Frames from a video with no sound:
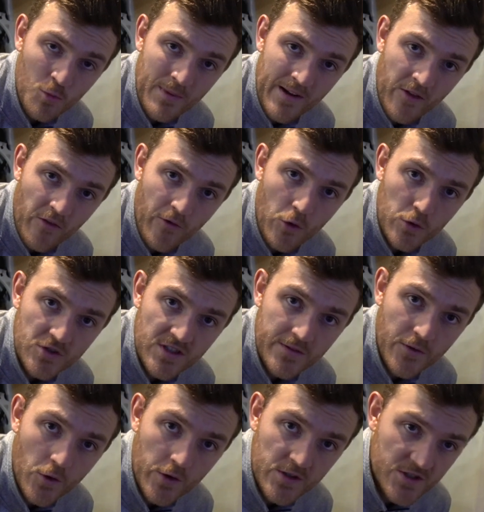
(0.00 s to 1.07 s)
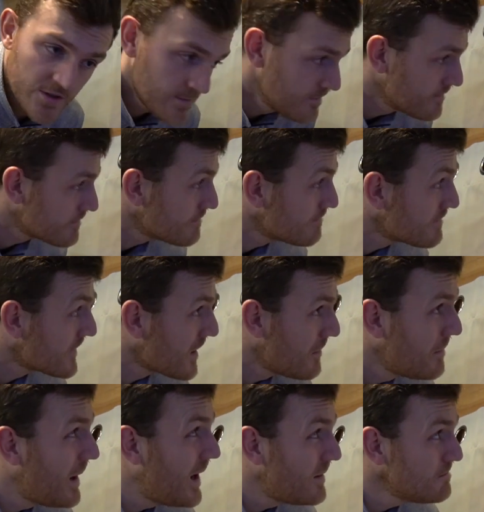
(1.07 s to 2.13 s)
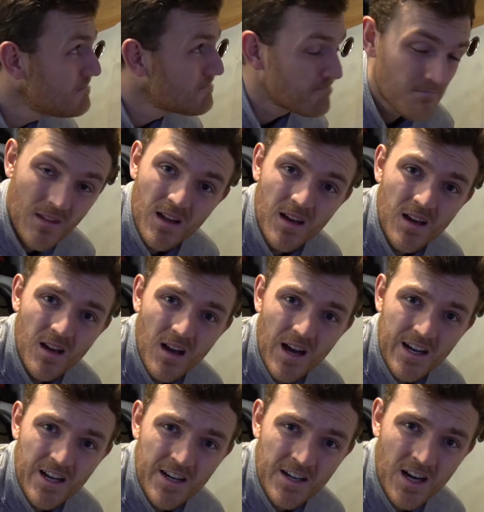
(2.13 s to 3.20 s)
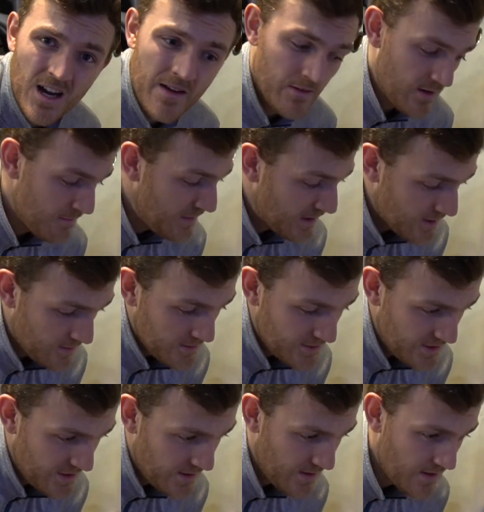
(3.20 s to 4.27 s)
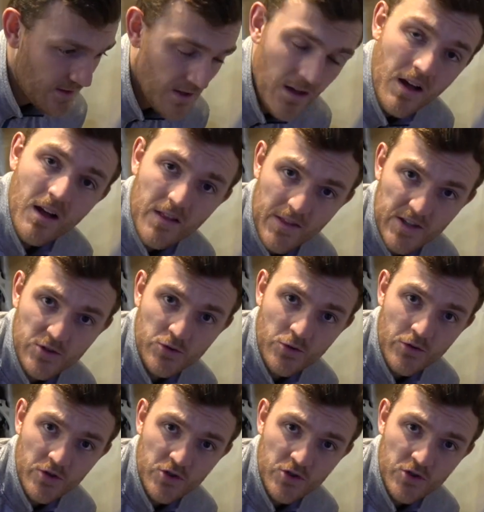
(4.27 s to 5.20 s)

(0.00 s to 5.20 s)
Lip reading: man's foresty forest. But I kind of love it because this will do the